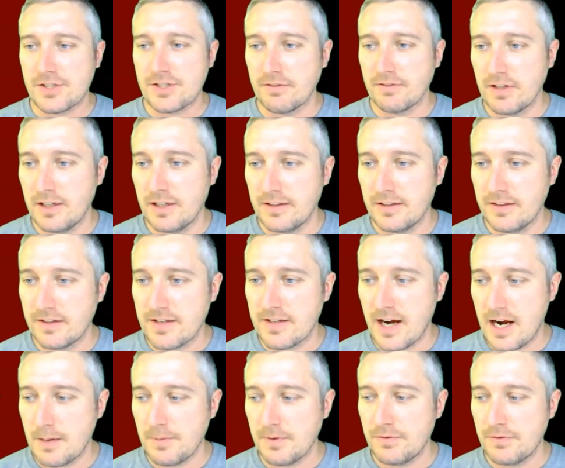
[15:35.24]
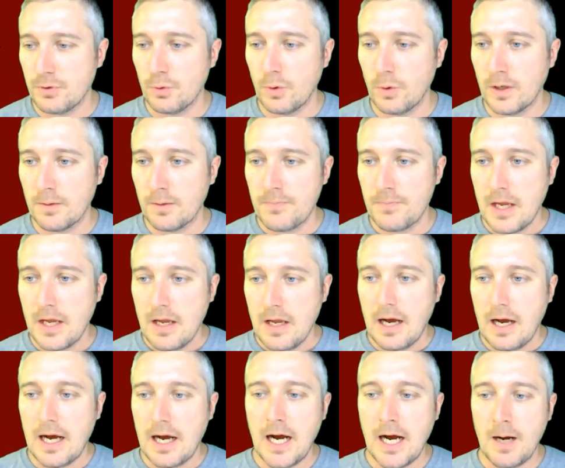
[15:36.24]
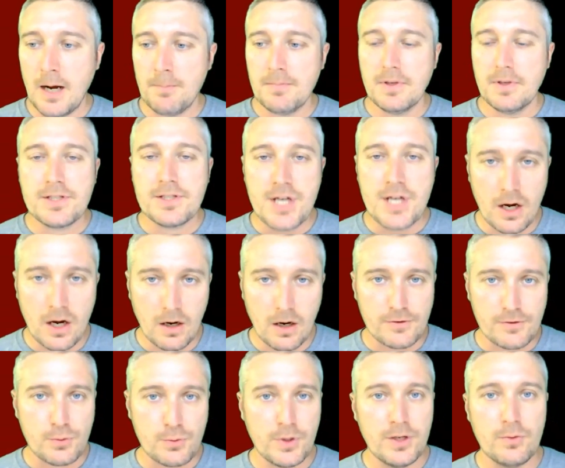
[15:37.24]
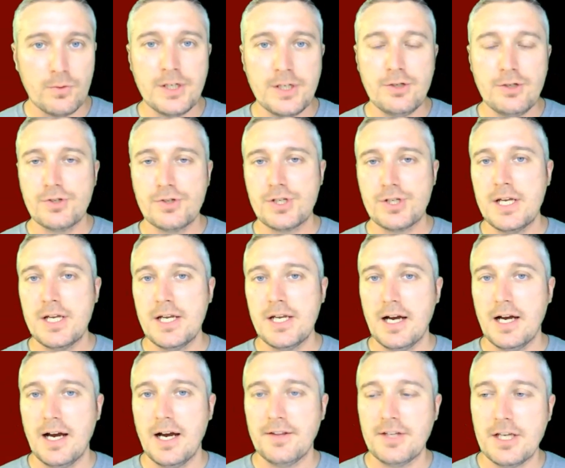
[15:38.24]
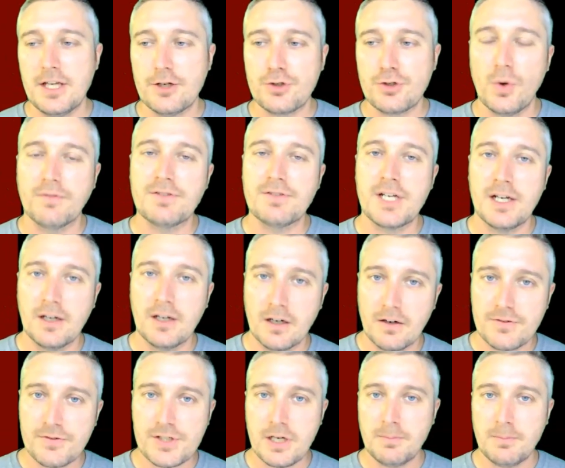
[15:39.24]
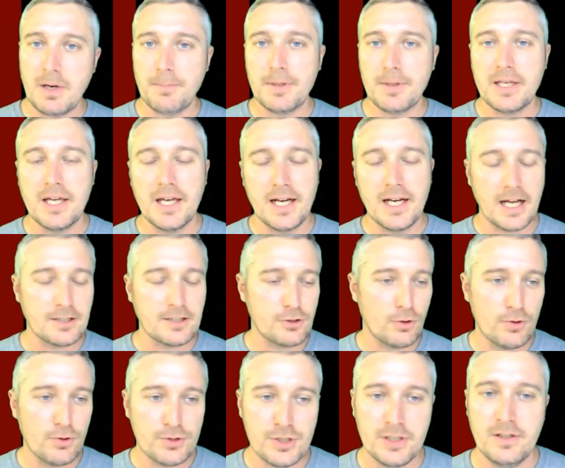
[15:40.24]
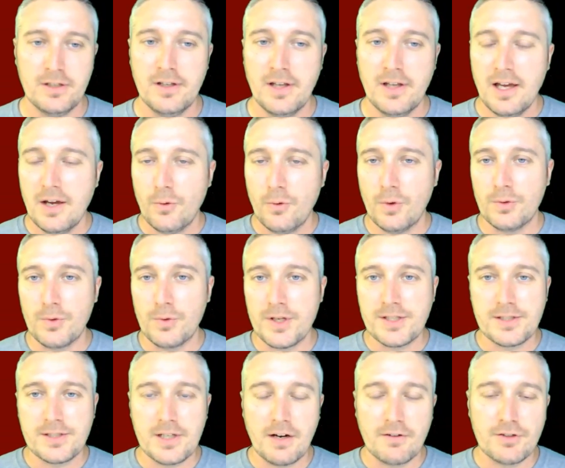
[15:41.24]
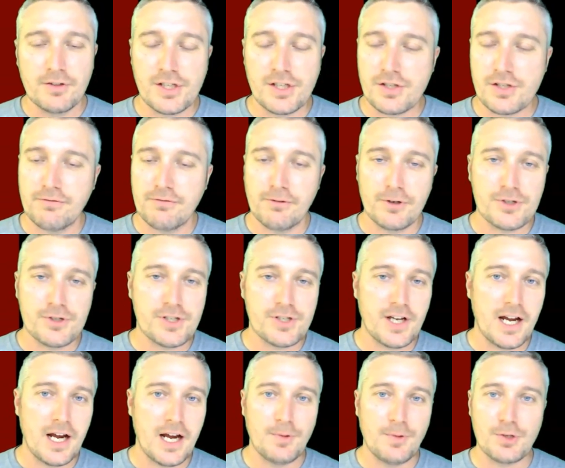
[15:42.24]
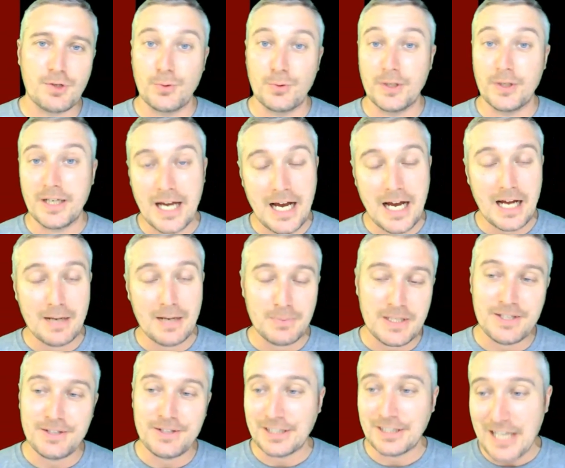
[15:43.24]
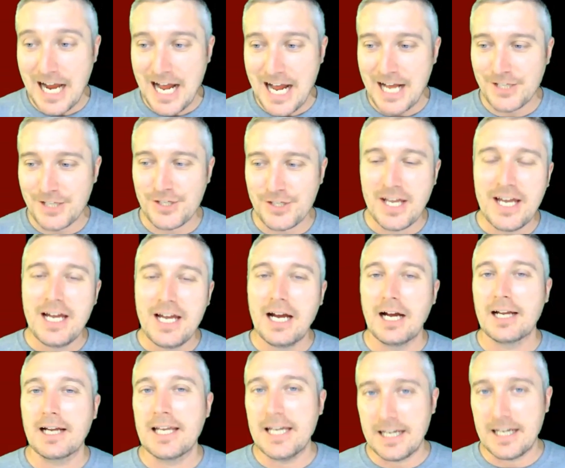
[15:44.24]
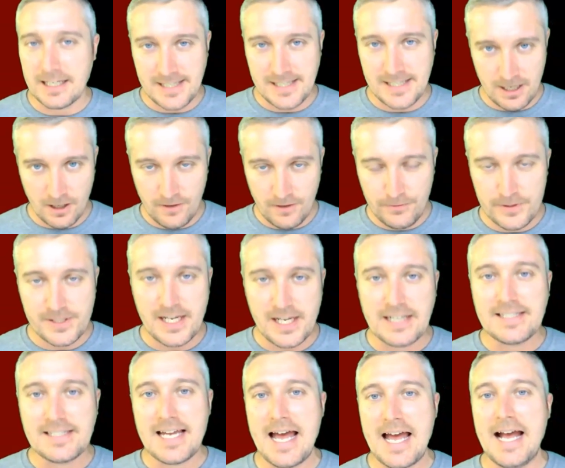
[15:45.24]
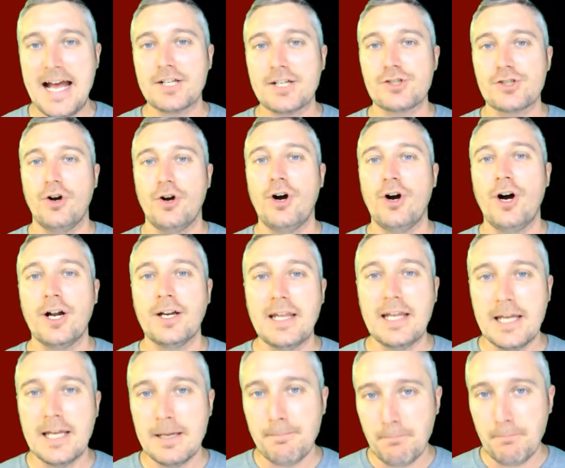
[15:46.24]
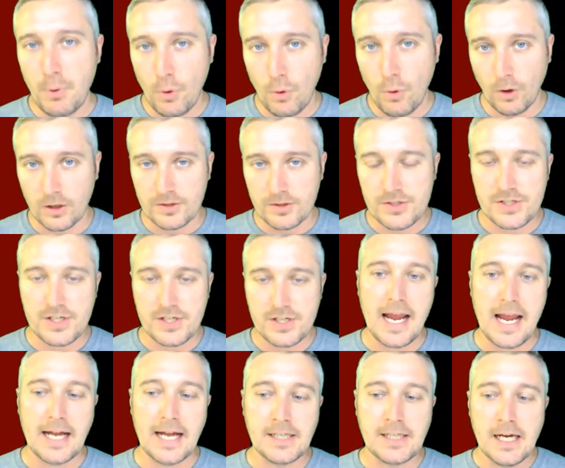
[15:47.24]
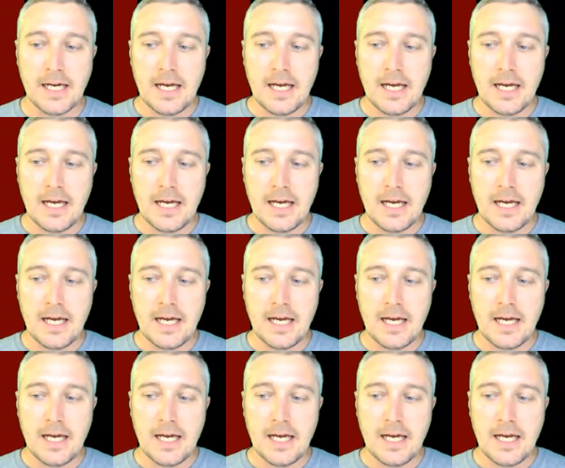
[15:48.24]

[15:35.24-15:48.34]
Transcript: of the time, if you will. Tariffs. We do see the issue of tariffs come up again. I told you when we covered this the first time, this would not be the last. Again, a tariff is a tax on imports, and